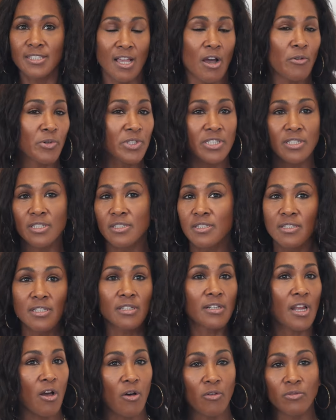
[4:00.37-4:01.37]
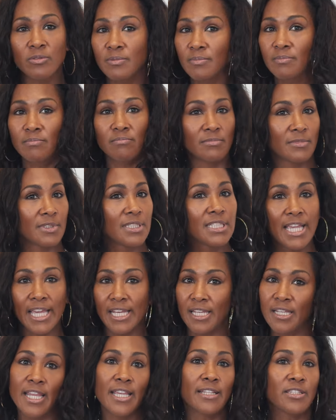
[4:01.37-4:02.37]
So I was just, you know,
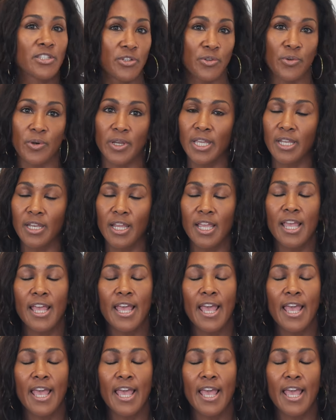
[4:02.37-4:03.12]
getting into it.